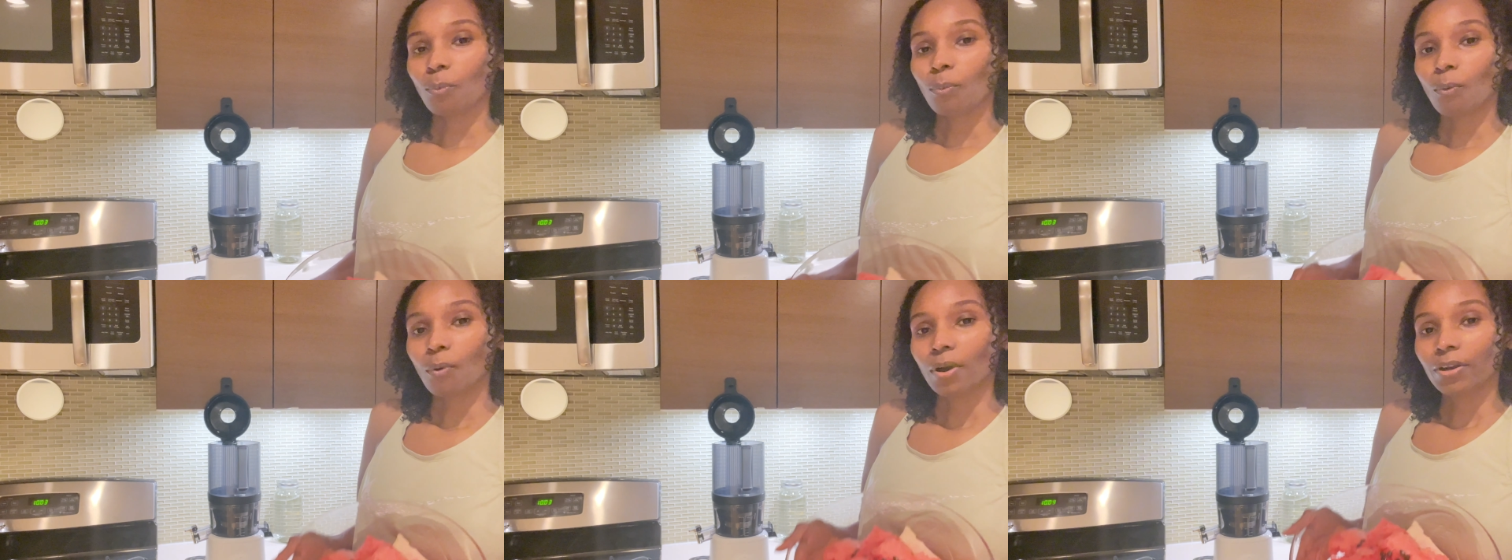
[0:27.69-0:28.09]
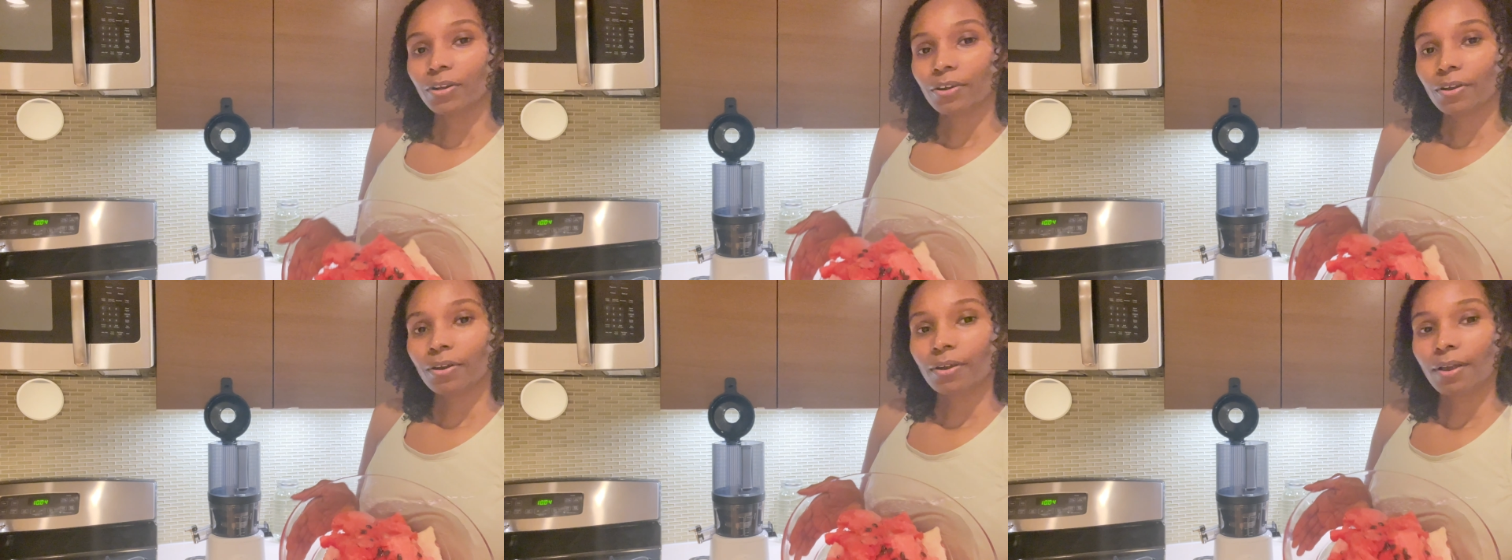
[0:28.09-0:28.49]

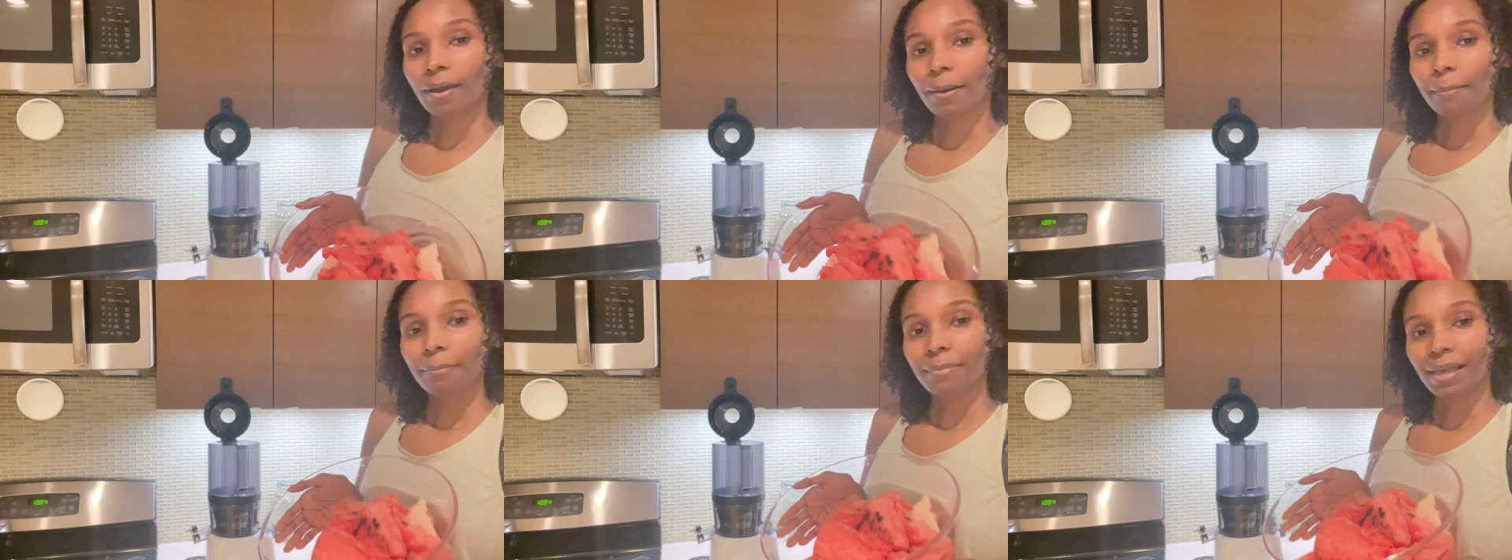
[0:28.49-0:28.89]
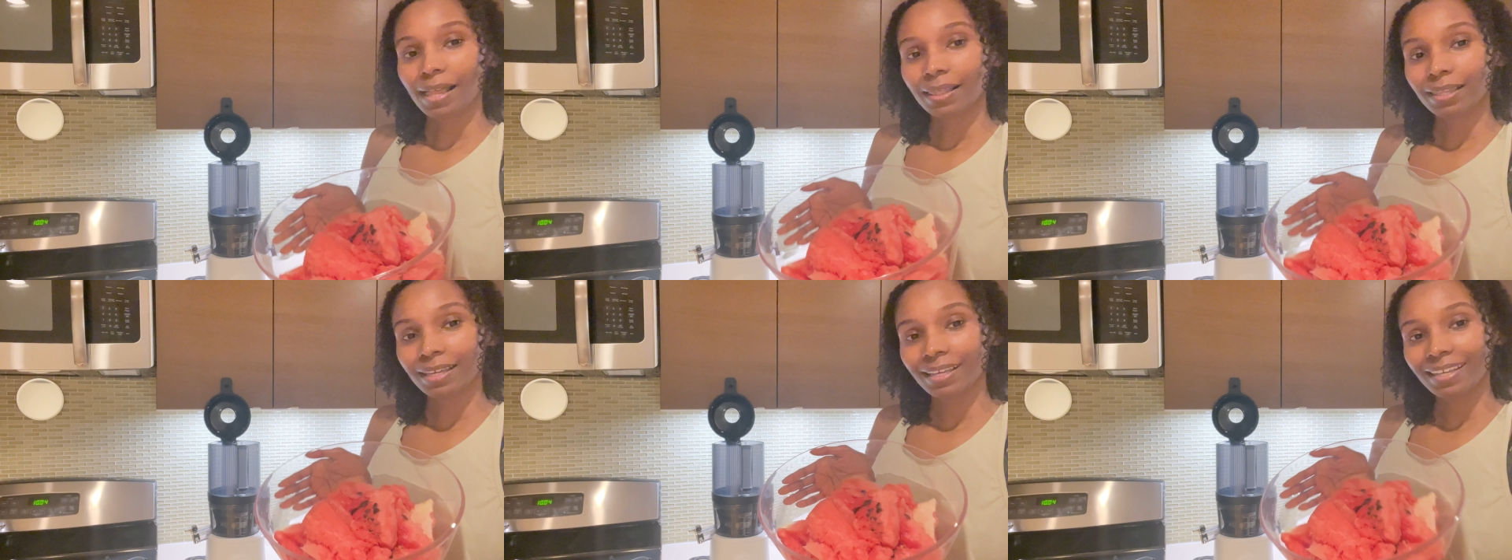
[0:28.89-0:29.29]

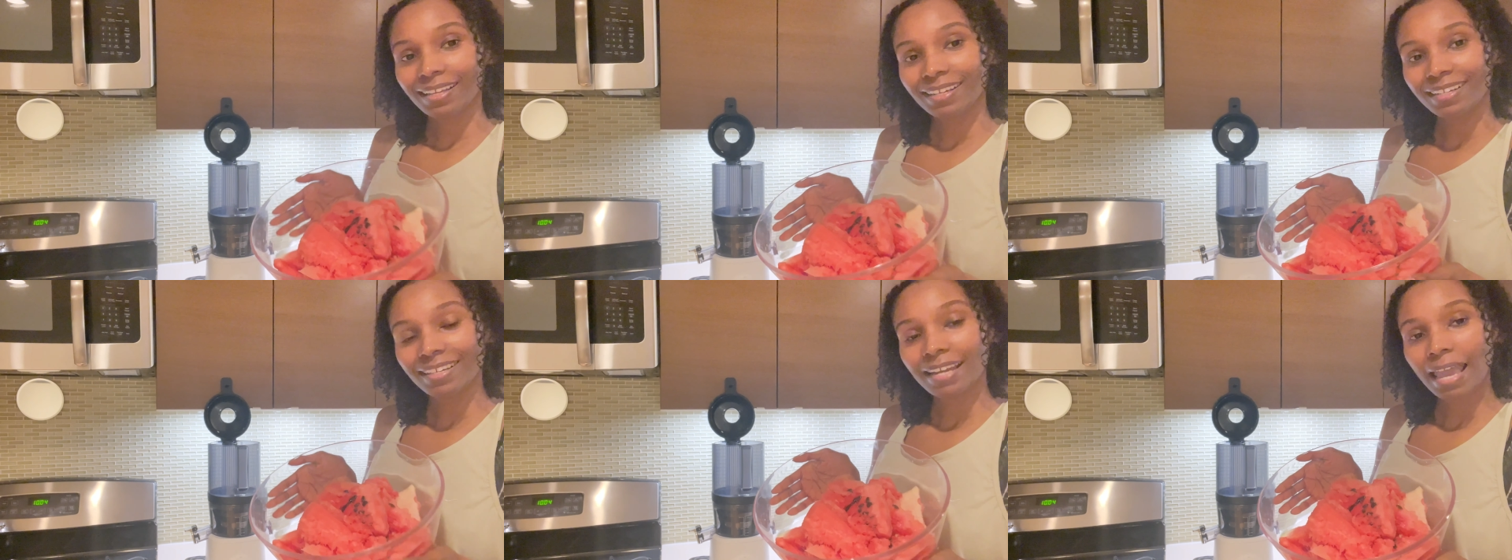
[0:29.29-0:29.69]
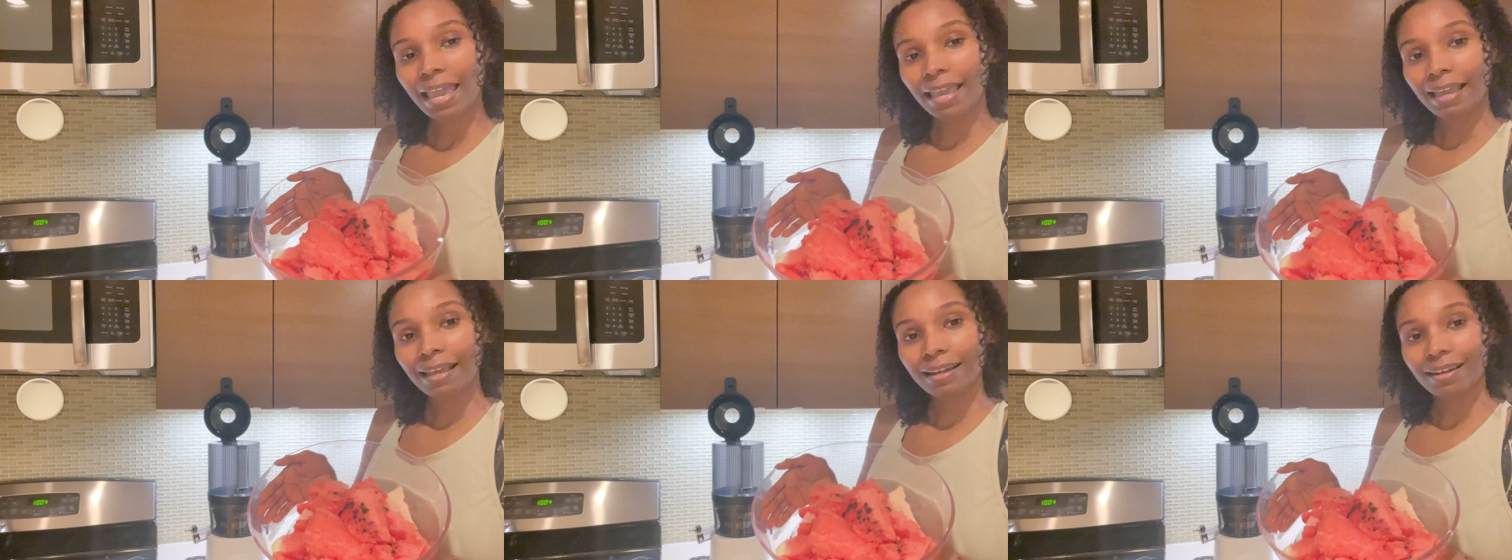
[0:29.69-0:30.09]
watermelon,
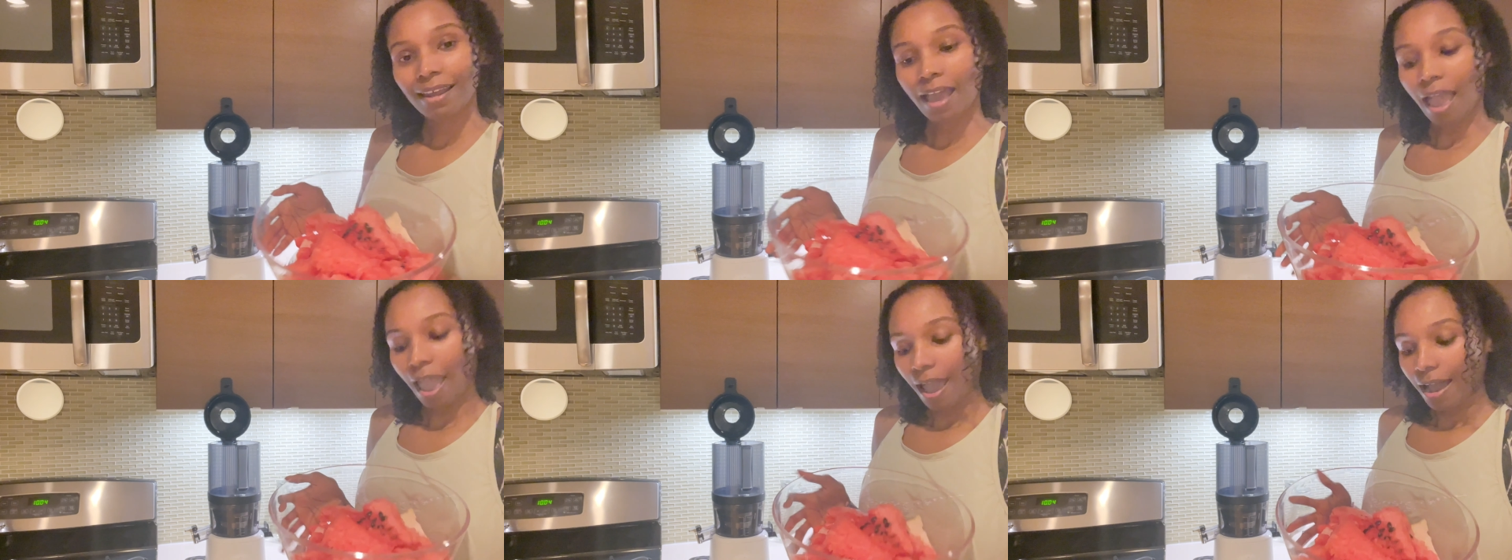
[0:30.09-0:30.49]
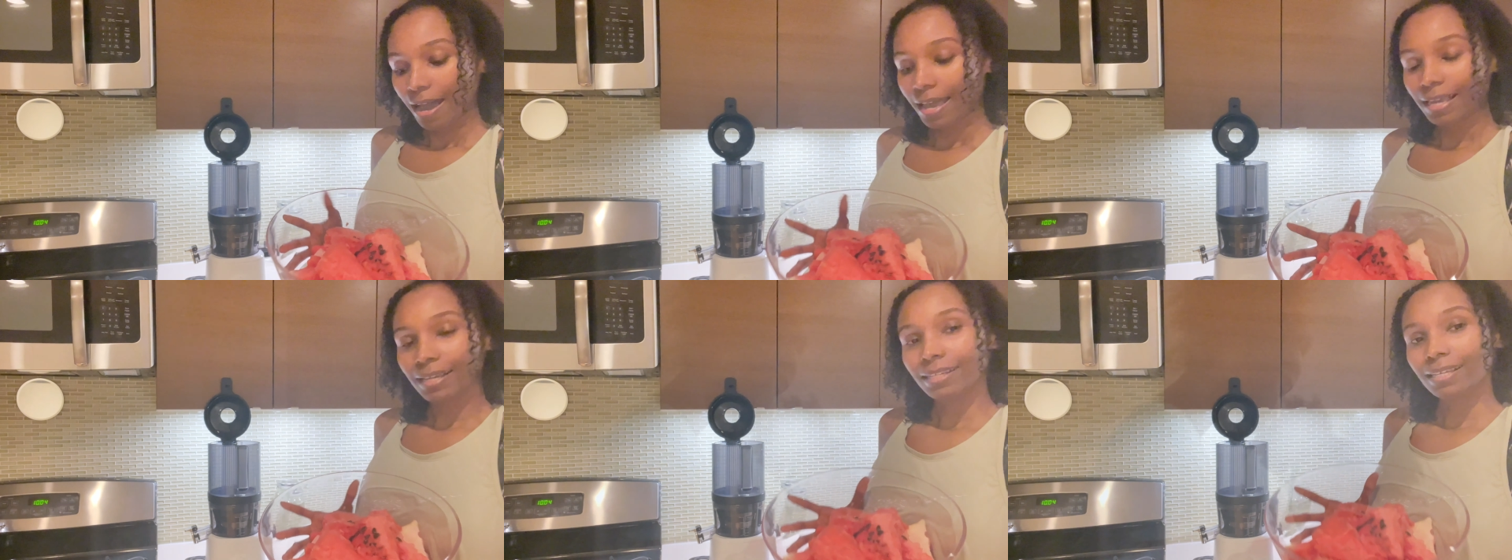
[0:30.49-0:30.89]
and
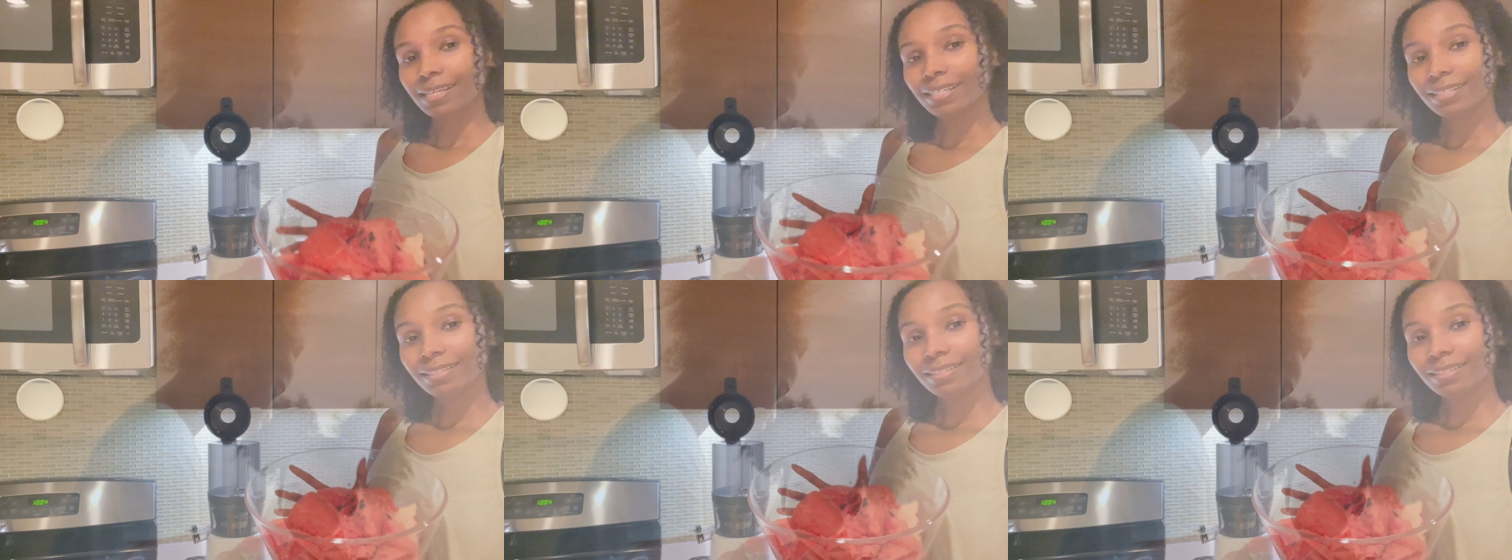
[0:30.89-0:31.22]
it is